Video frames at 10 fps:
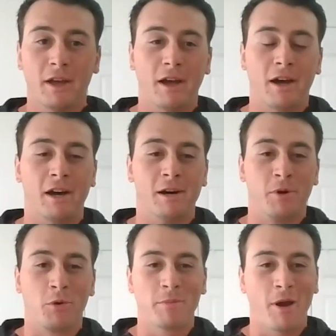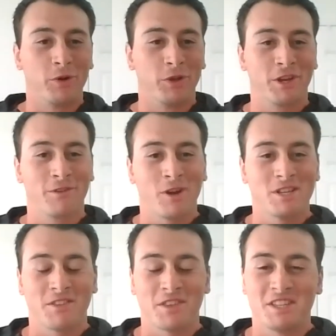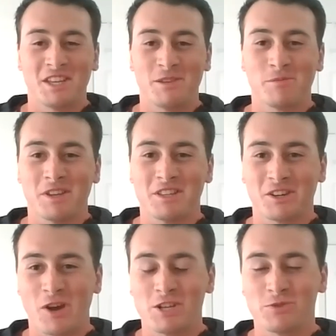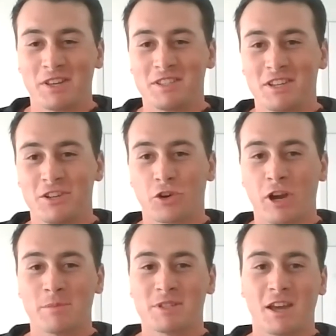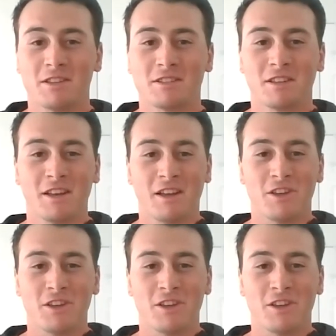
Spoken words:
But one of my really good friends on the team, he's a graduated senior, Graham Sites.